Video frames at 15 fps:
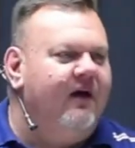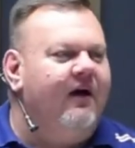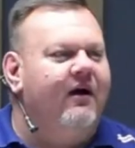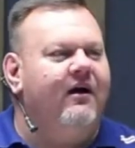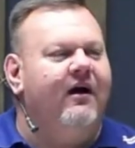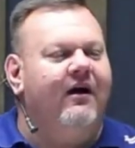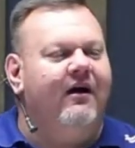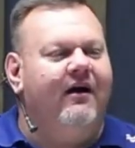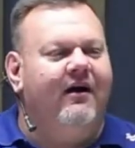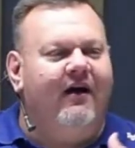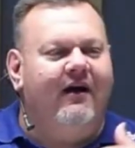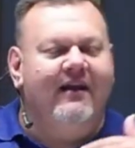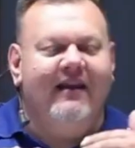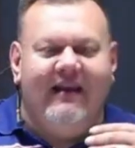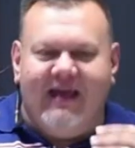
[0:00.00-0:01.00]
uh, uh
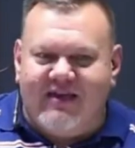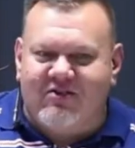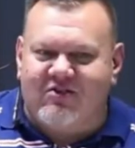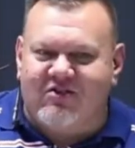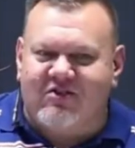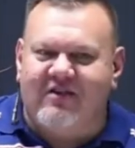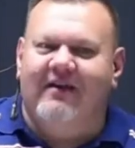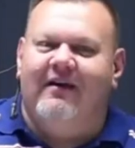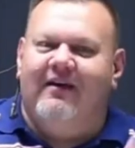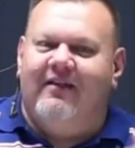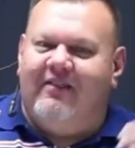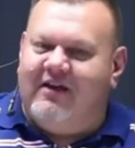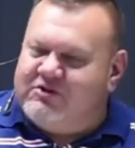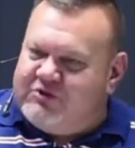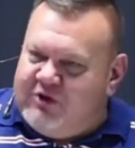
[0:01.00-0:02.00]
unless
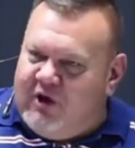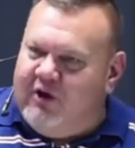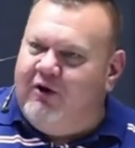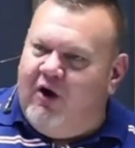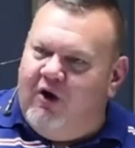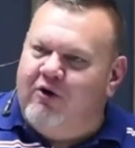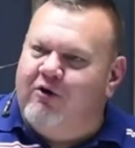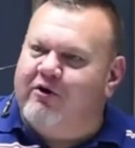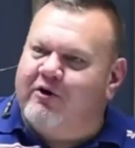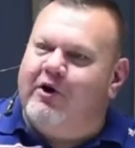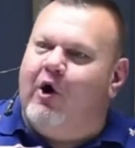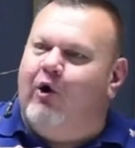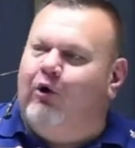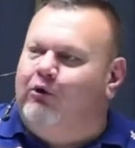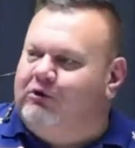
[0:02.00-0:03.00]
there is no longer an
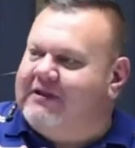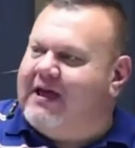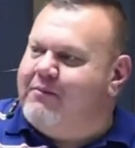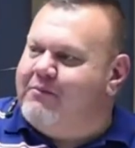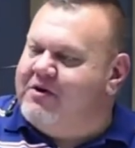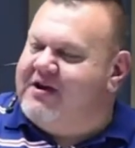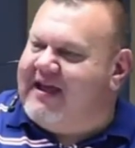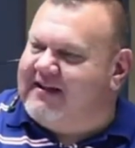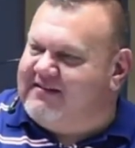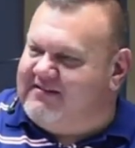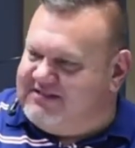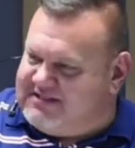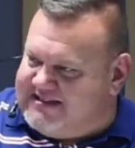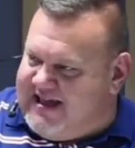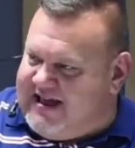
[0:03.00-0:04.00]
old tabernacle
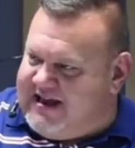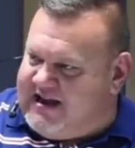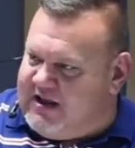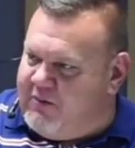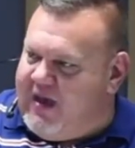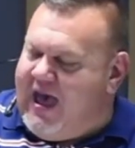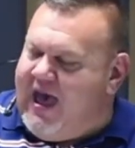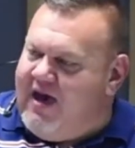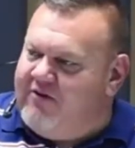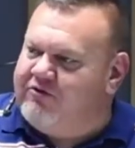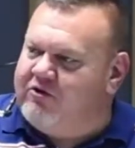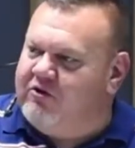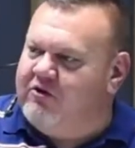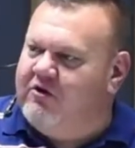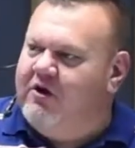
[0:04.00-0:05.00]
standing. We have
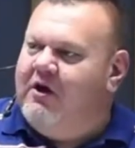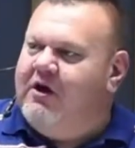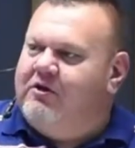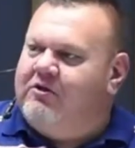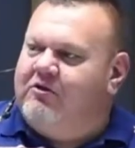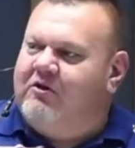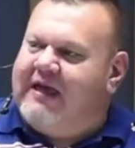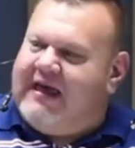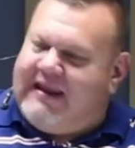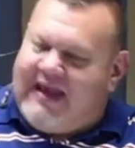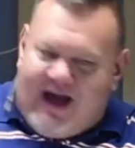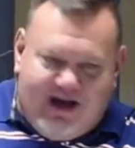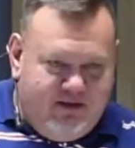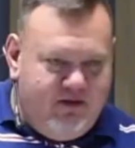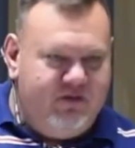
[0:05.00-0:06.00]
to, to get
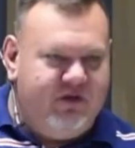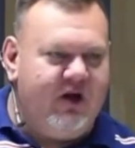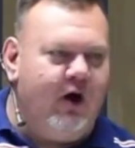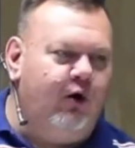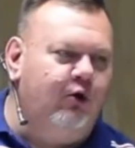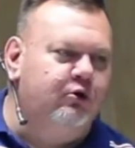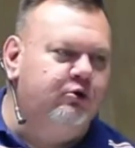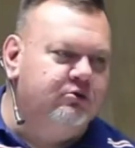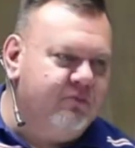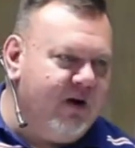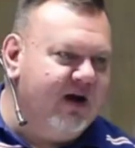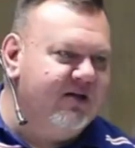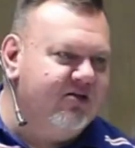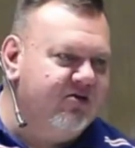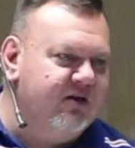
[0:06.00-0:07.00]
out of the old
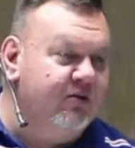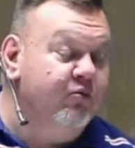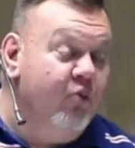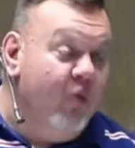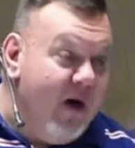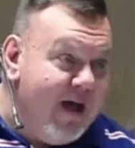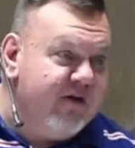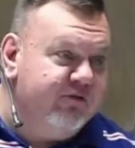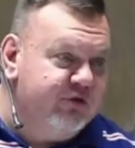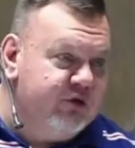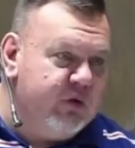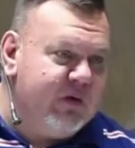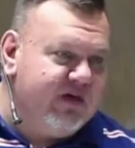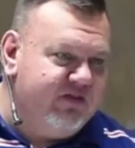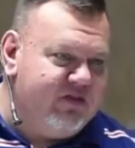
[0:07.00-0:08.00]
mindset and way of
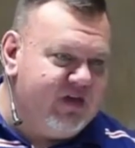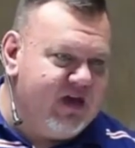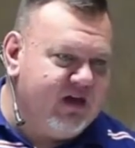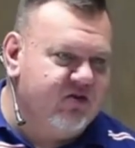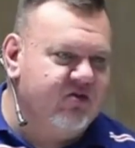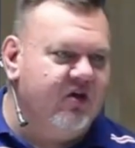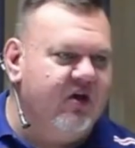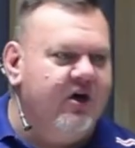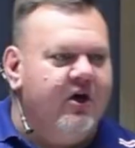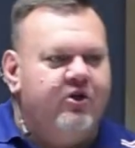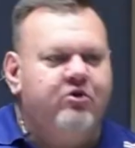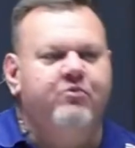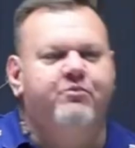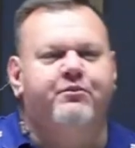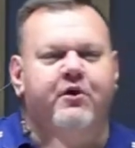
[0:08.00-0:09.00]
doing things
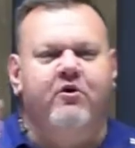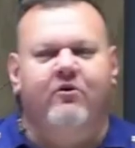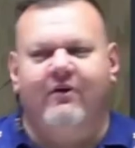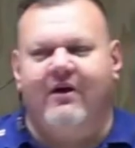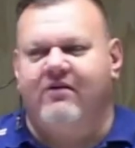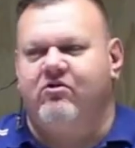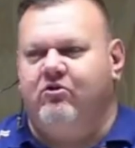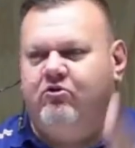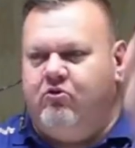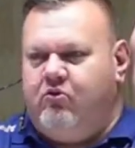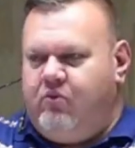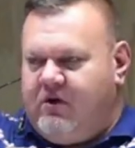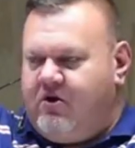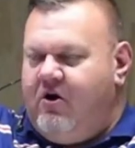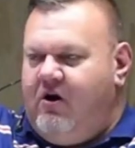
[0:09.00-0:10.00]
to progress into
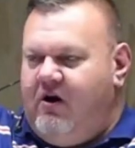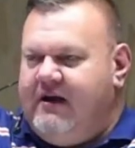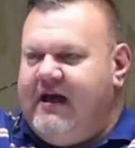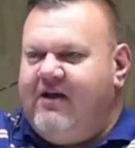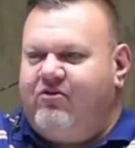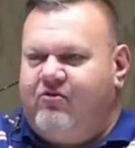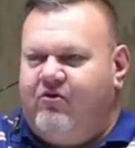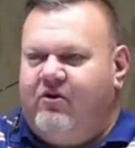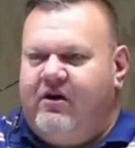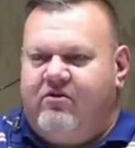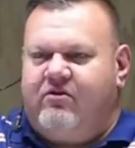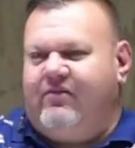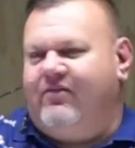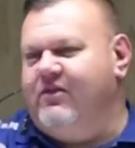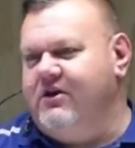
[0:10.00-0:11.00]
what God has for us
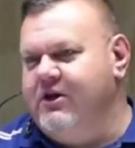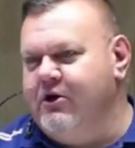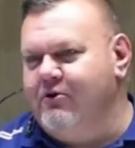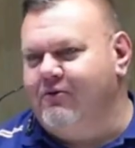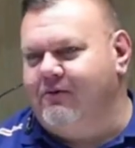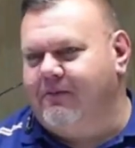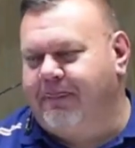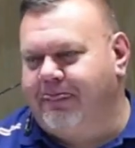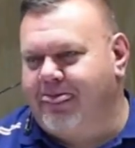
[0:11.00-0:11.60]
in the new.